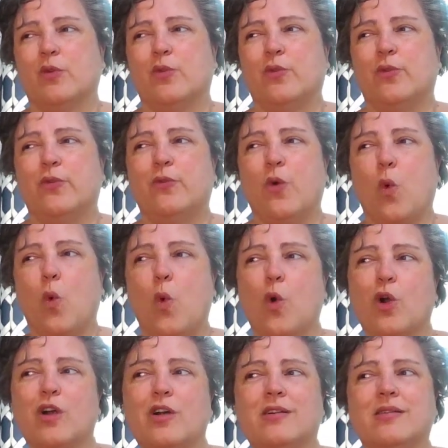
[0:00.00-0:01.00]

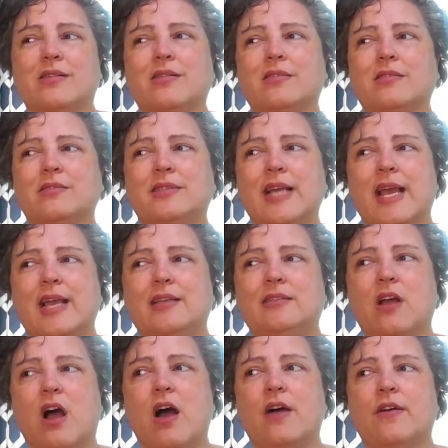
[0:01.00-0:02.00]
four
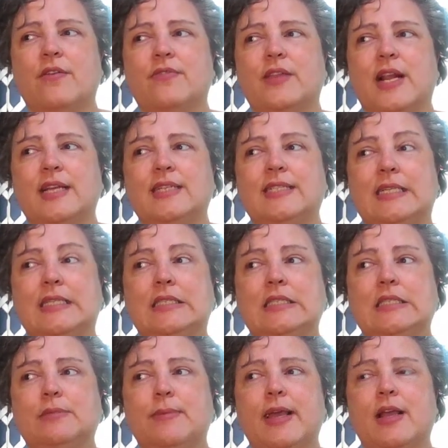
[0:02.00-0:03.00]
days off that I
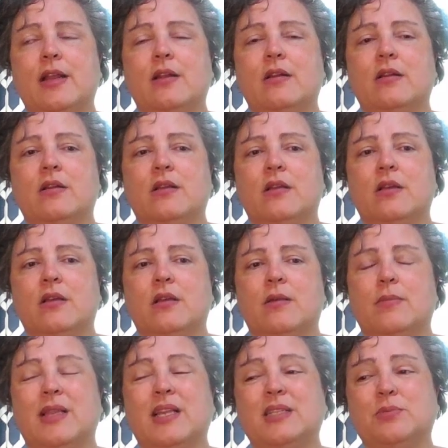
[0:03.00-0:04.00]
didn't spin.
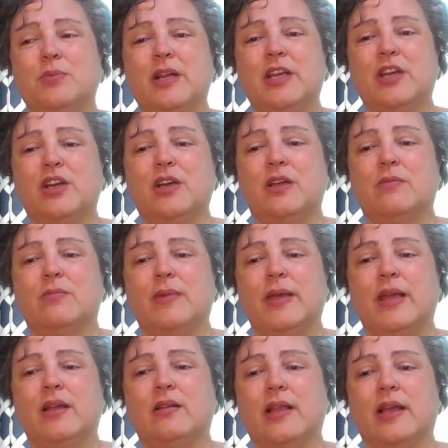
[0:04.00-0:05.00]
But that's pretty good,
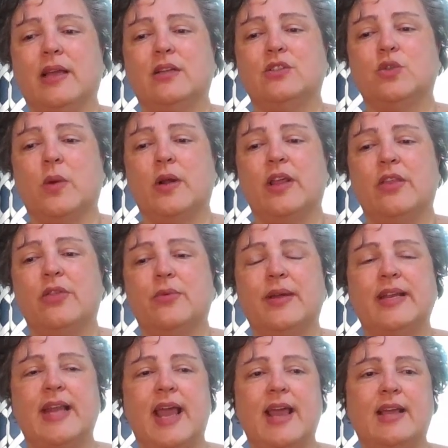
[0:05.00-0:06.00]
being like
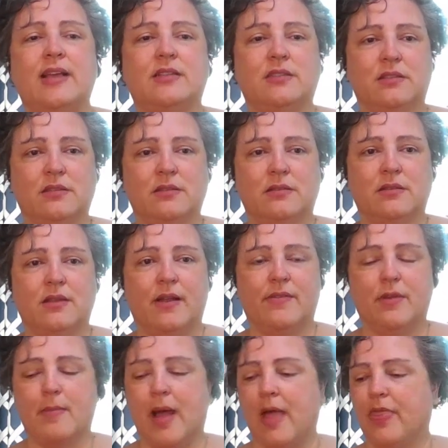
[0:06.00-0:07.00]
23 days
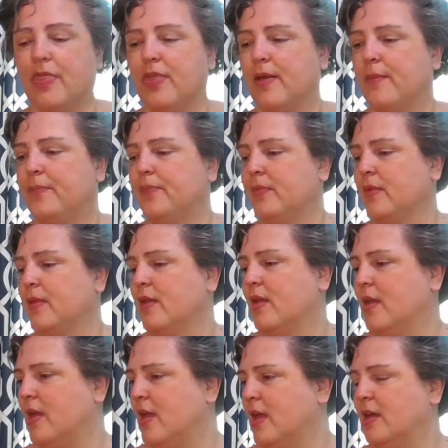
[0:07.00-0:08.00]
of the month.
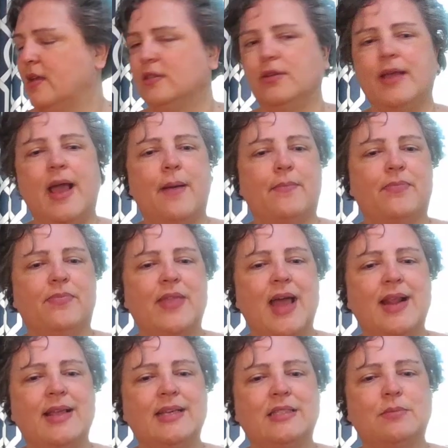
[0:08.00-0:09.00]
So yeah,
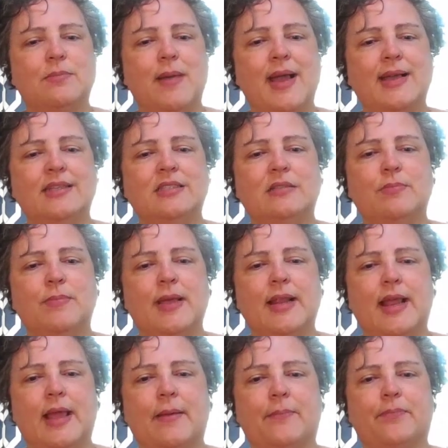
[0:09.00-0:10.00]
that is my
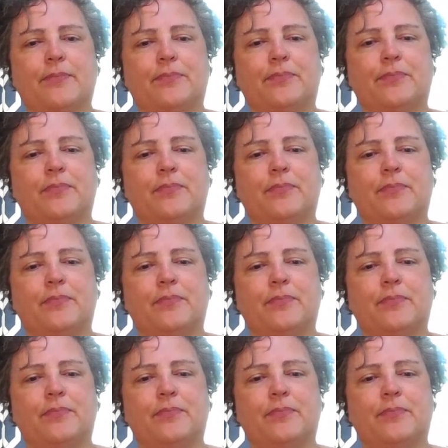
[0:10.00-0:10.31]
spinning.